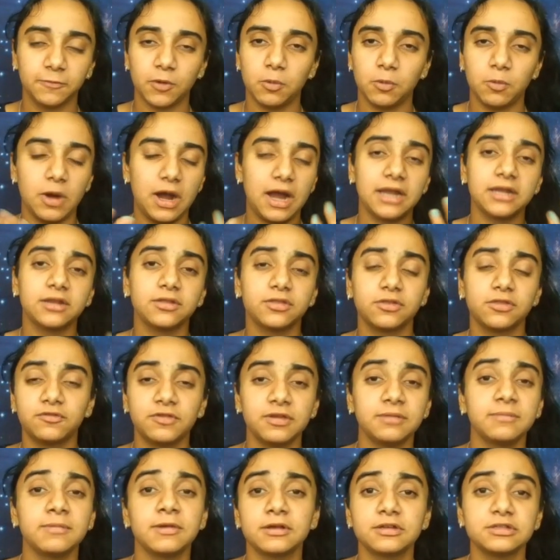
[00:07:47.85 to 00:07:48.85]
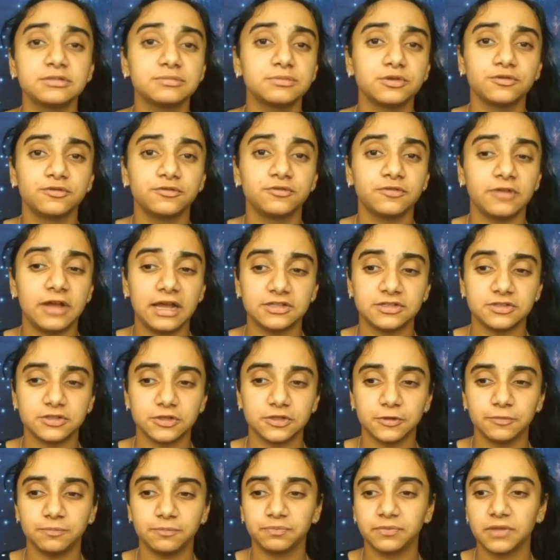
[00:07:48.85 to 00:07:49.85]
why do the females move
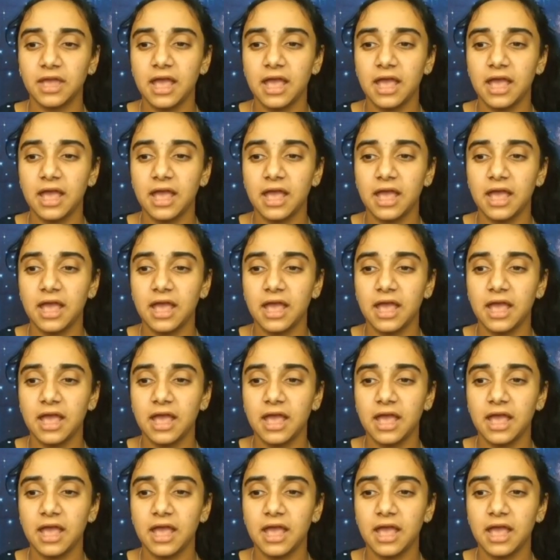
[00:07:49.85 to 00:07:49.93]
faster?